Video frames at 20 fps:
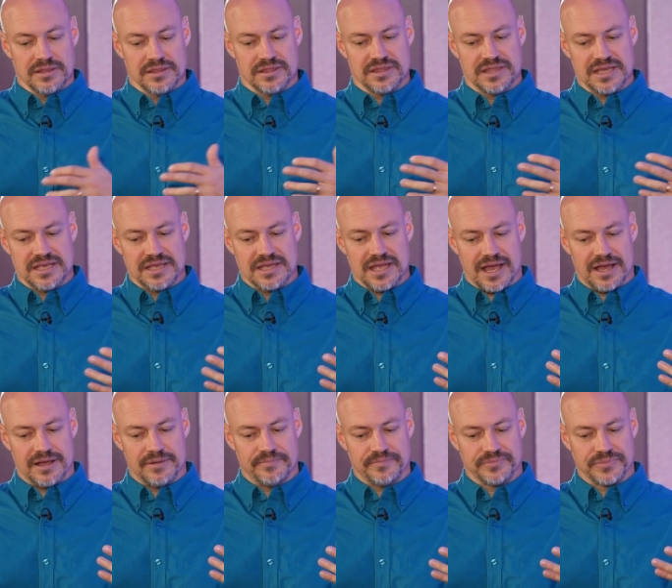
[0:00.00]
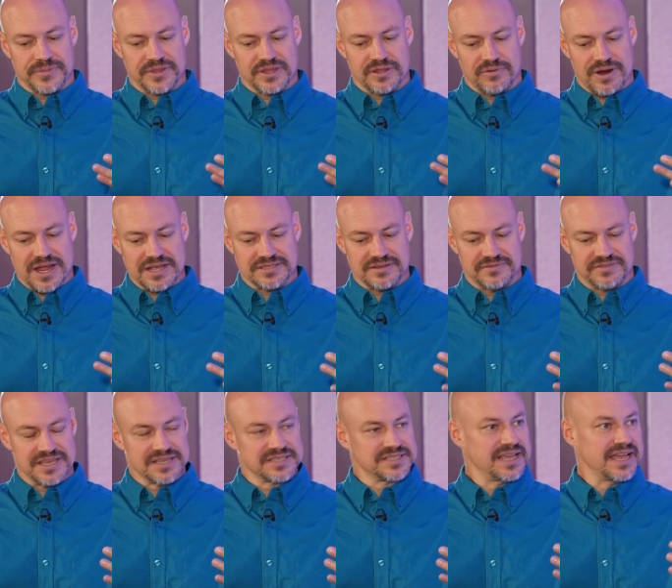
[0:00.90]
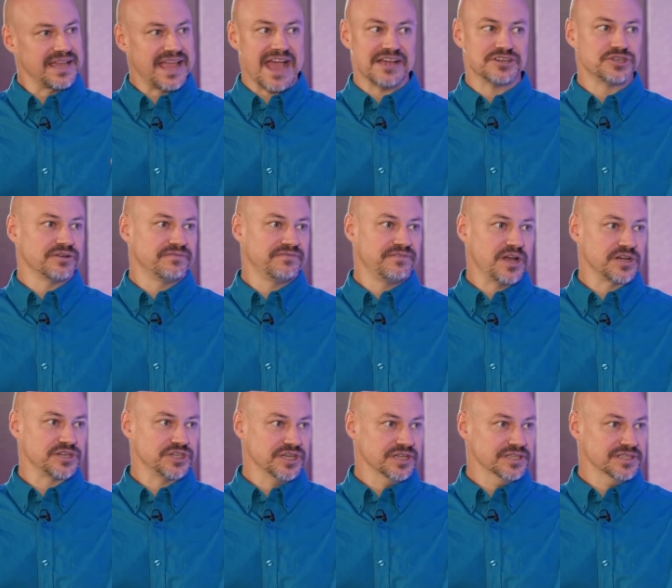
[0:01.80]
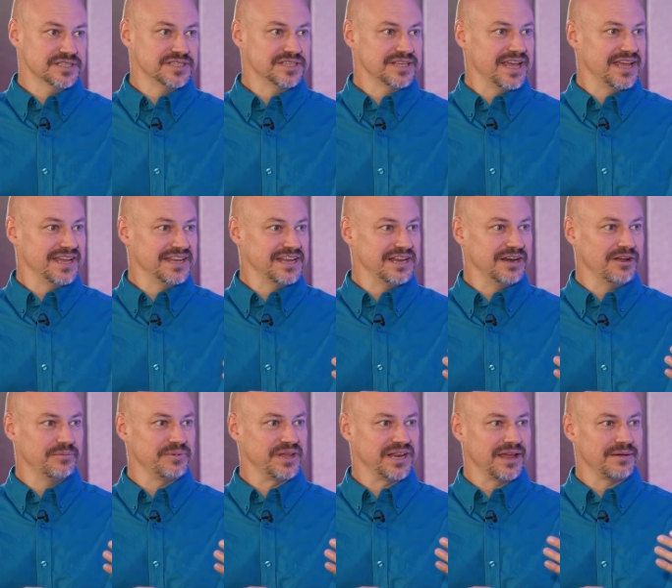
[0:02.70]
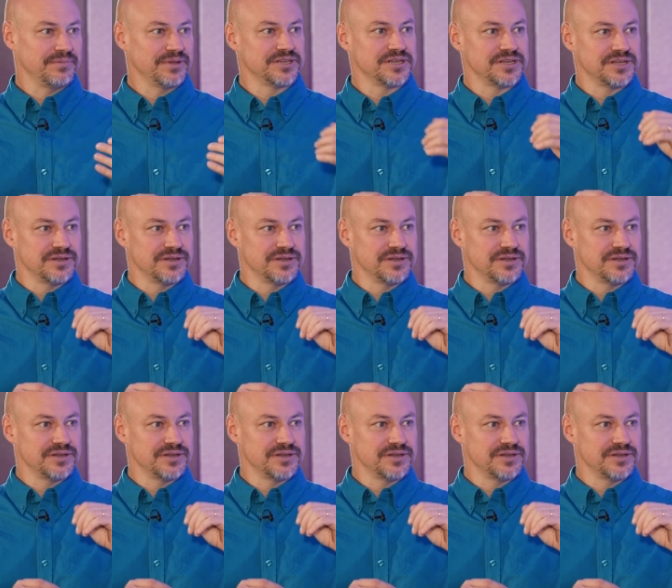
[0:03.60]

the rise of things like Azure Functions, and being able to